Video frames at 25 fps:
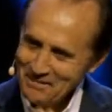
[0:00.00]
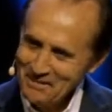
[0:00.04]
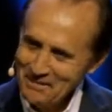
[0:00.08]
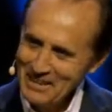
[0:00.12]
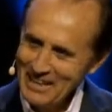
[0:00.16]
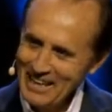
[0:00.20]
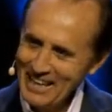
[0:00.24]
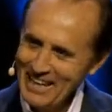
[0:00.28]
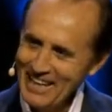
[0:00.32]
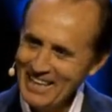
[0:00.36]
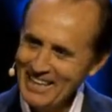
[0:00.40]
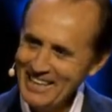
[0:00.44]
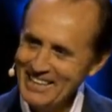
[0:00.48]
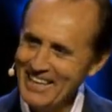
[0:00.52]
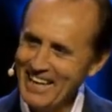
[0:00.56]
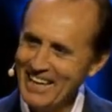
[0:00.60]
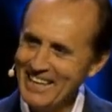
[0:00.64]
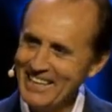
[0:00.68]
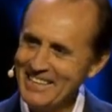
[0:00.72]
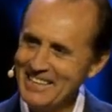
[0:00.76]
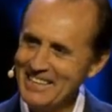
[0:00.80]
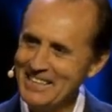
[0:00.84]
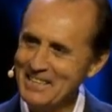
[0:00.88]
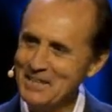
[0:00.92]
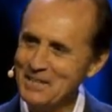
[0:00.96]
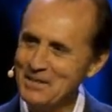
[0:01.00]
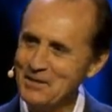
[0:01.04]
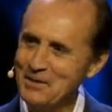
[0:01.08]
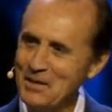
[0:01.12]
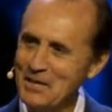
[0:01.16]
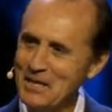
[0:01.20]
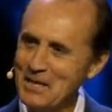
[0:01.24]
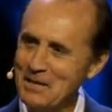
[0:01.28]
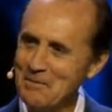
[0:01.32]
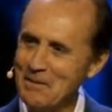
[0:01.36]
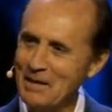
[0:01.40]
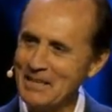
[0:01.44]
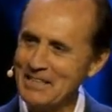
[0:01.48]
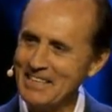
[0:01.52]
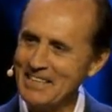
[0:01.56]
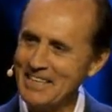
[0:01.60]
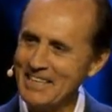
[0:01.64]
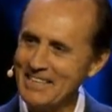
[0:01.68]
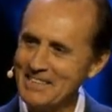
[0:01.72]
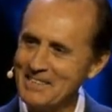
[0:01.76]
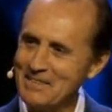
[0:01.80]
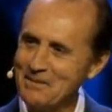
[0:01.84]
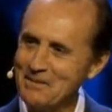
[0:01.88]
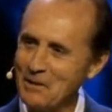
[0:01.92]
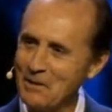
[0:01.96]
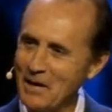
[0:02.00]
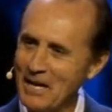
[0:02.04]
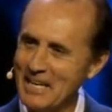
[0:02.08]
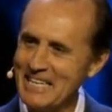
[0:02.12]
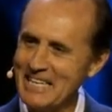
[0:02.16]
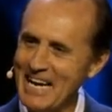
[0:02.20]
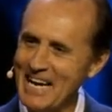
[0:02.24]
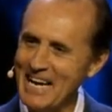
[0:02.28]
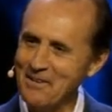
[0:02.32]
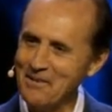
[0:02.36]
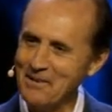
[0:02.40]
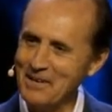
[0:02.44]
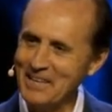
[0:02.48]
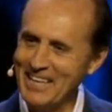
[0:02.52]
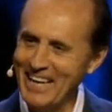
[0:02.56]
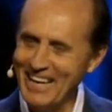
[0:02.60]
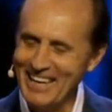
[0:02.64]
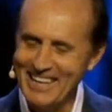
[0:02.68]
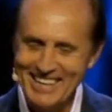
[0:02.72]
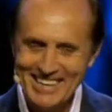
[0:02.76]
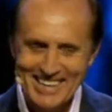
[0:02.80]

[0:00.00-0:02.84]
When I didn't think about that till right now.